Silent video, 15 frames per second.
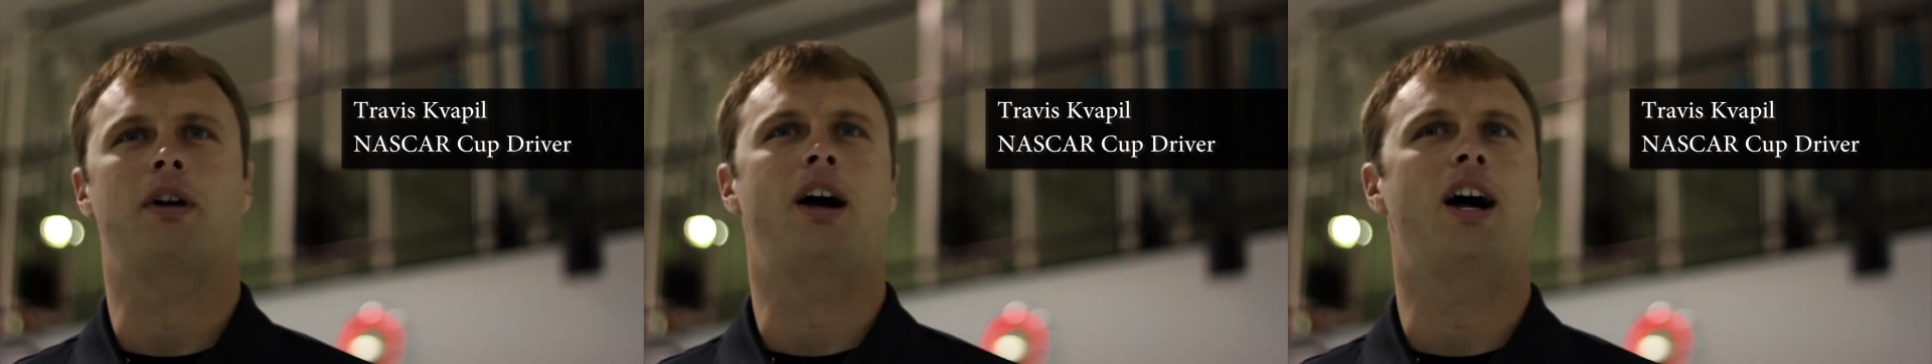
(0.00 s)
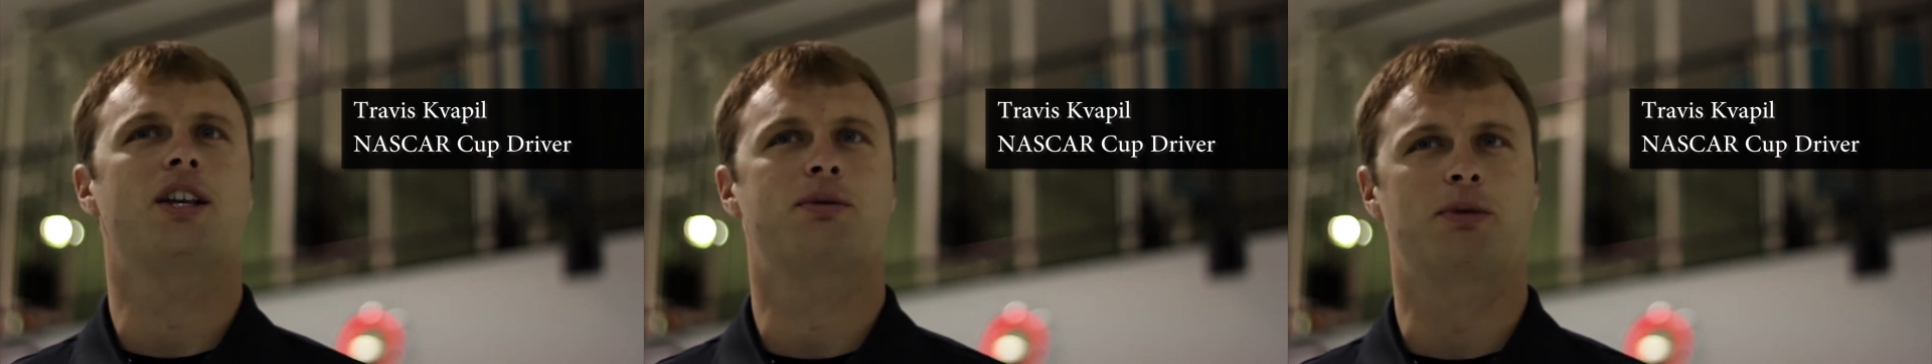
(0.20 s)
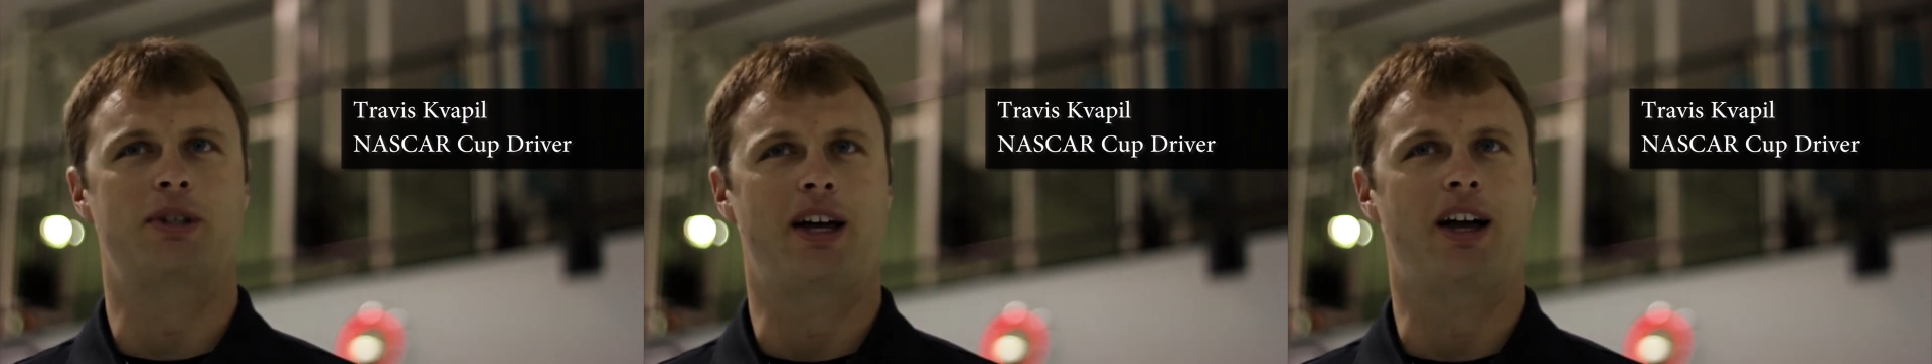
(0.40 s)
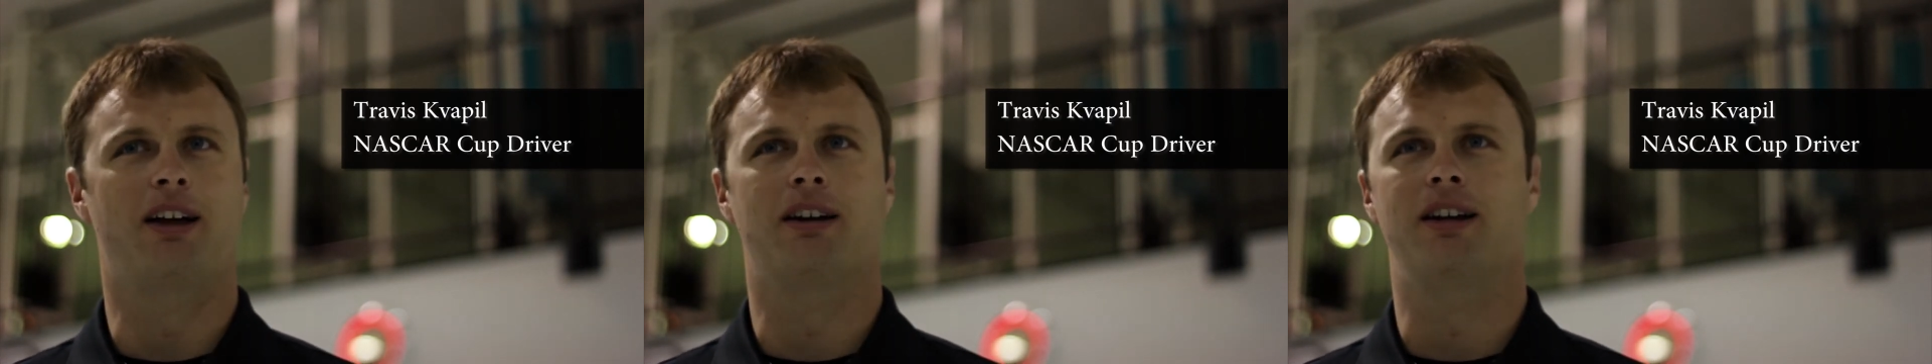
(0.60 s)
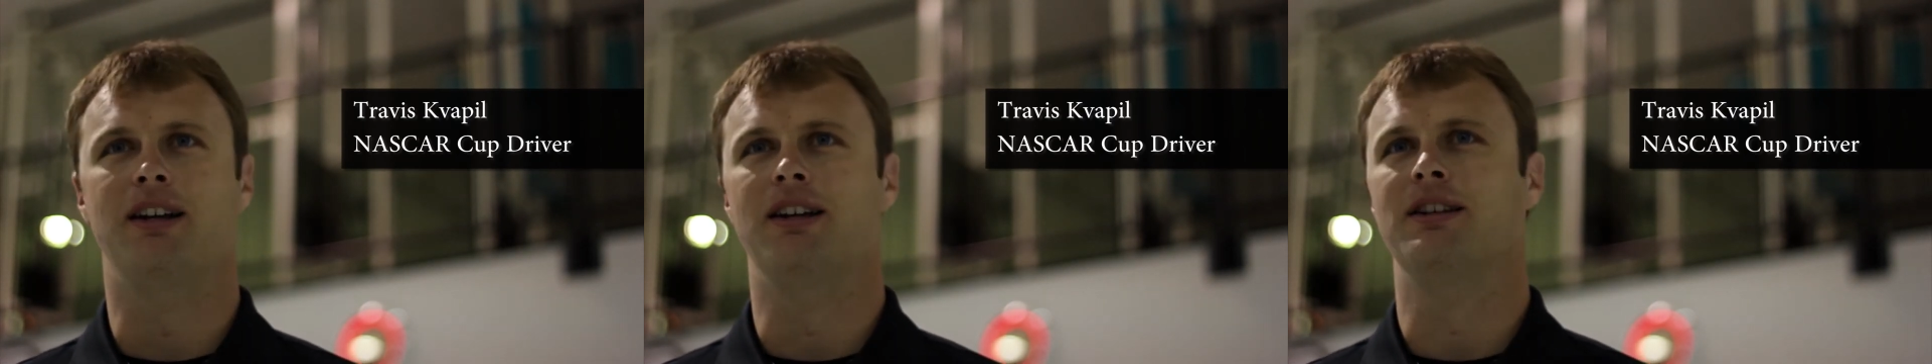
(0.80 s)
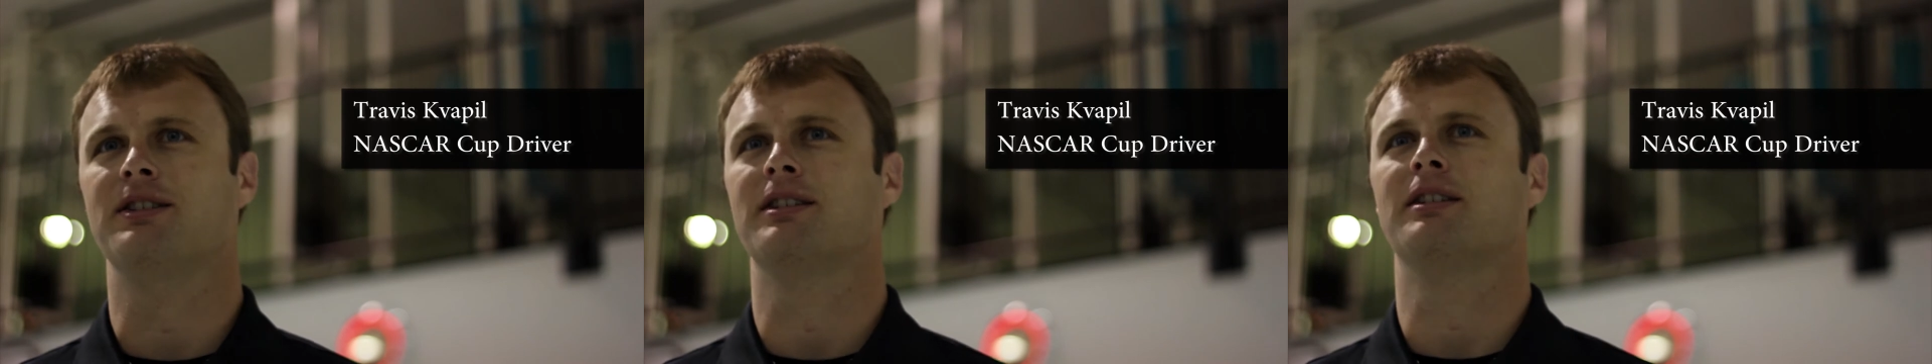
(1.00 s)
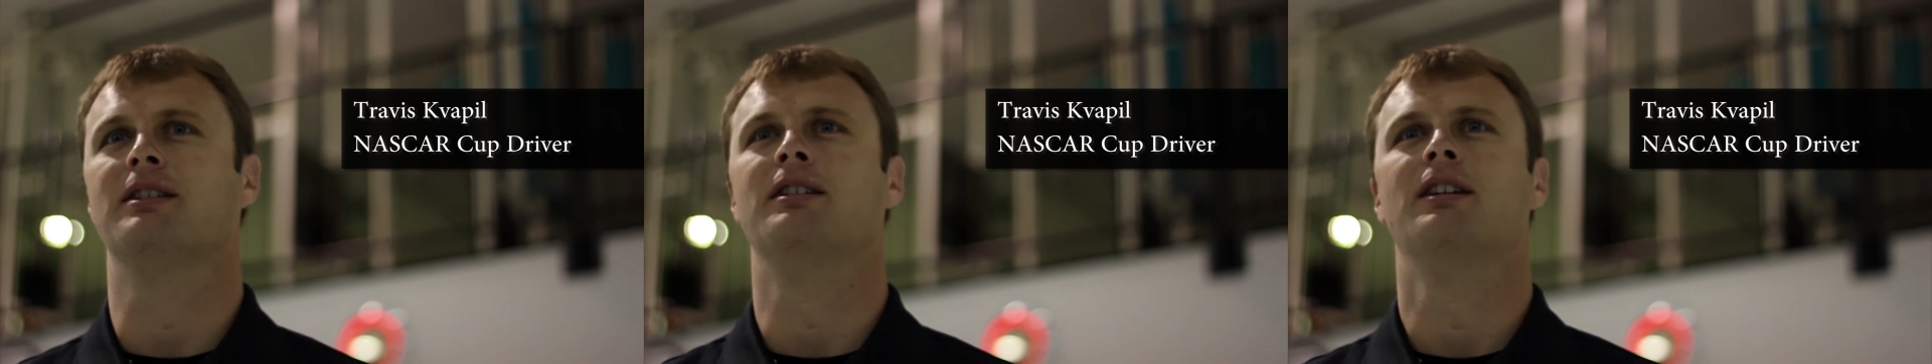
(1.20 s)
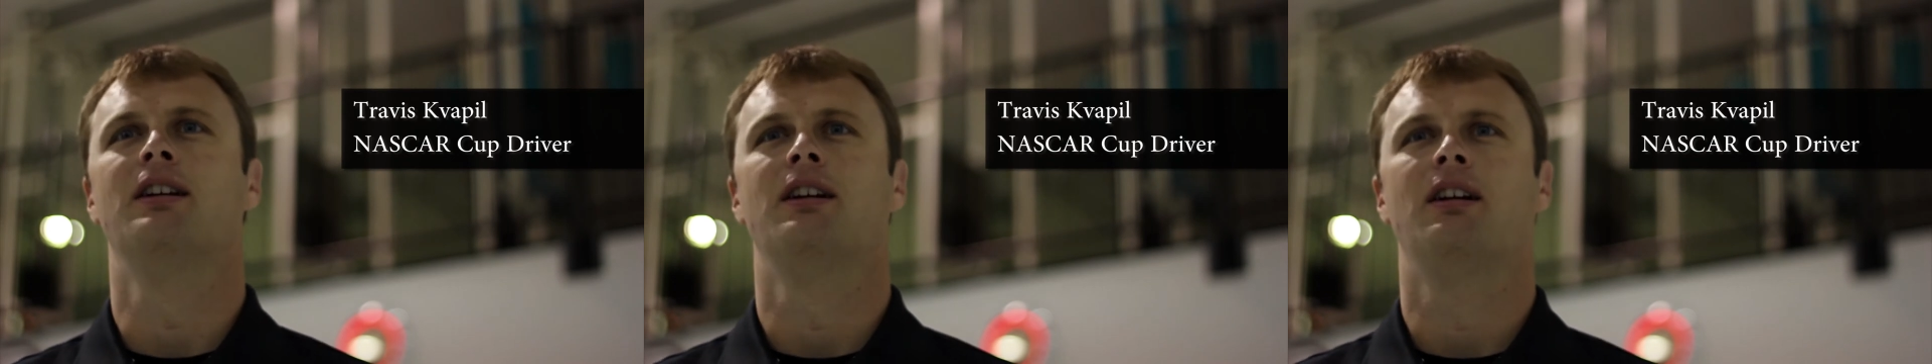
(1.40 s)
hospitalities and
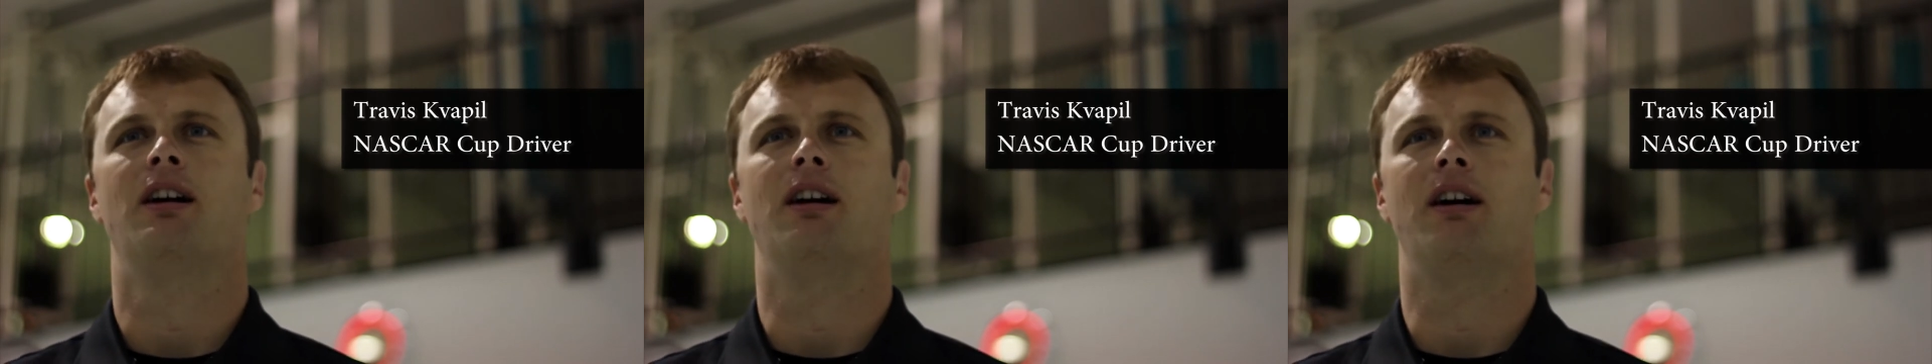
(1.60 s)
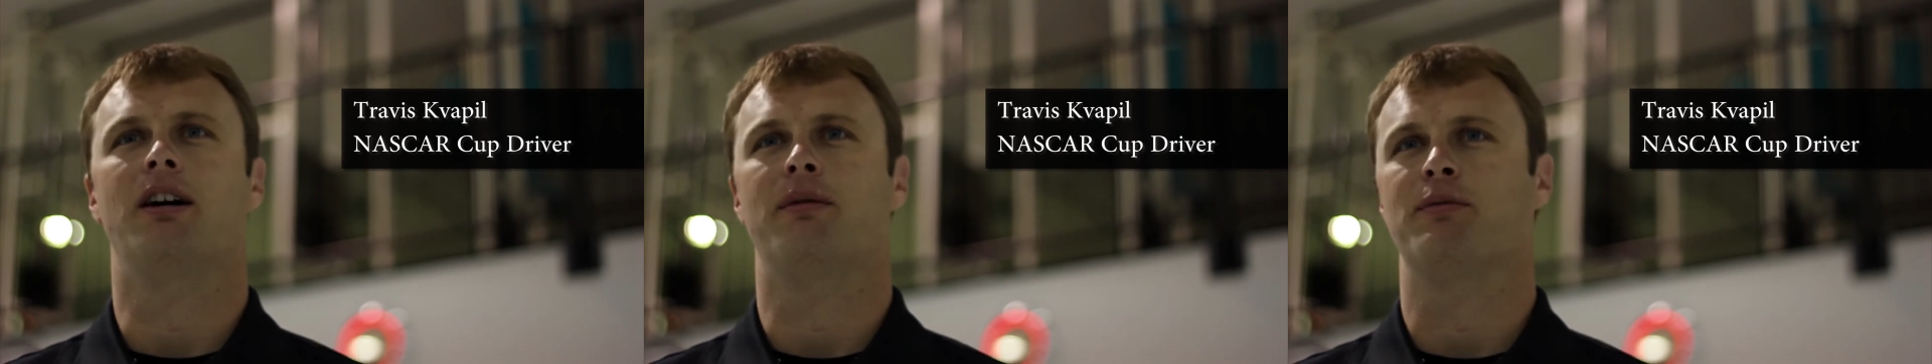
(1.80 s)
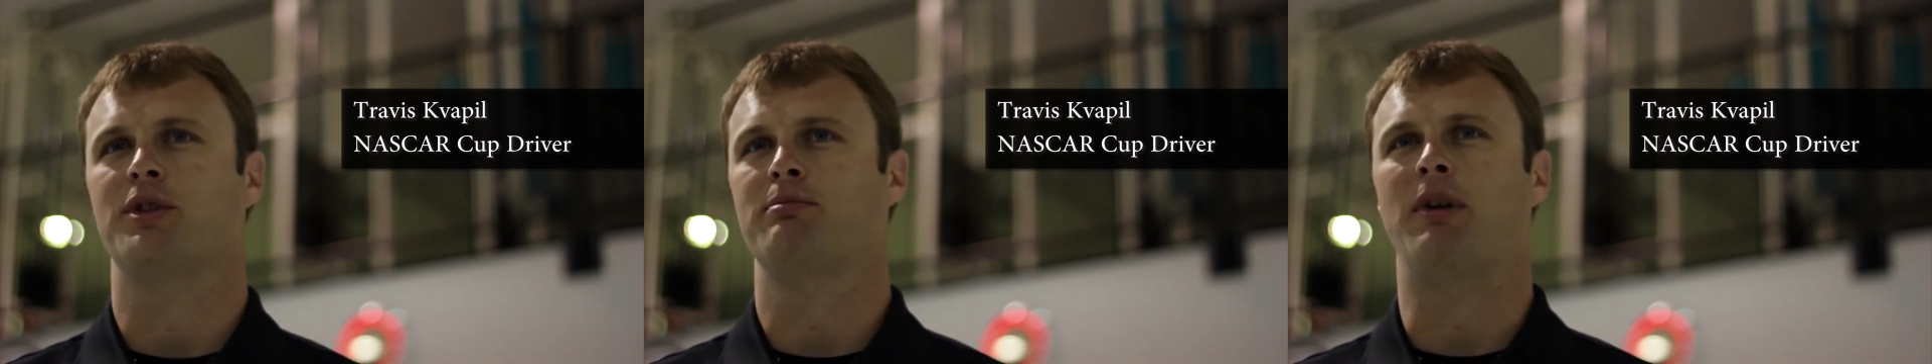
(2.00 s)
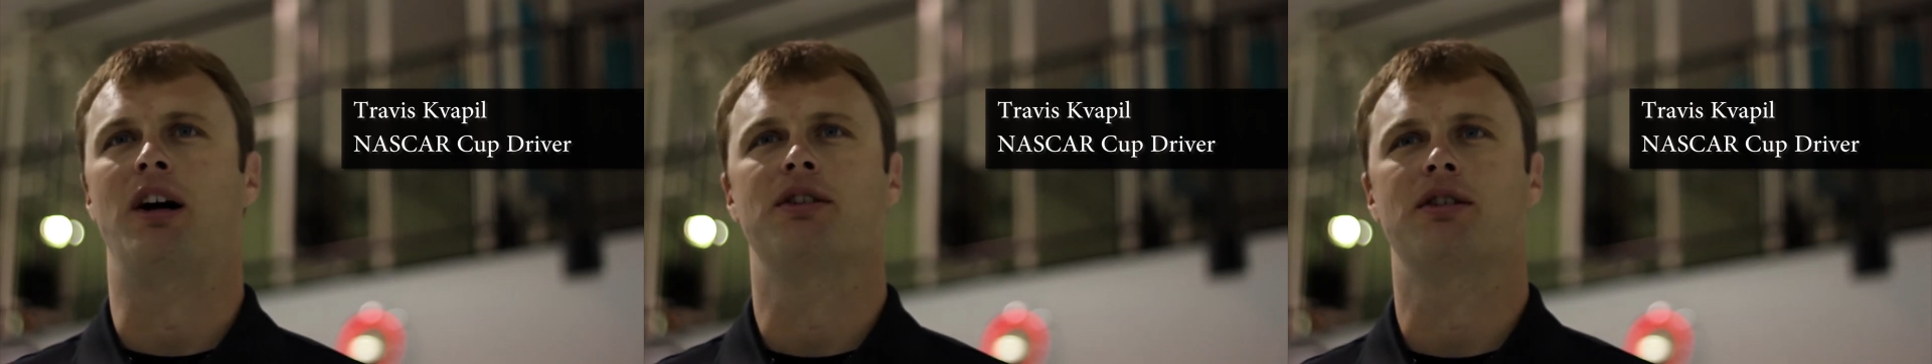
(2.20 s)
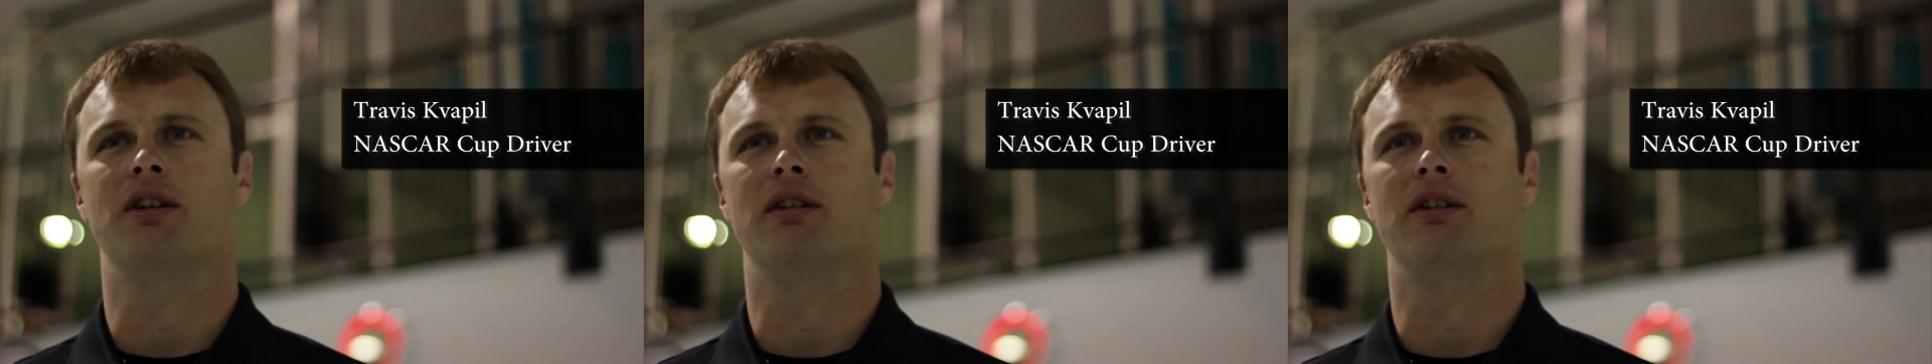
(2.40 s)
um, sponsor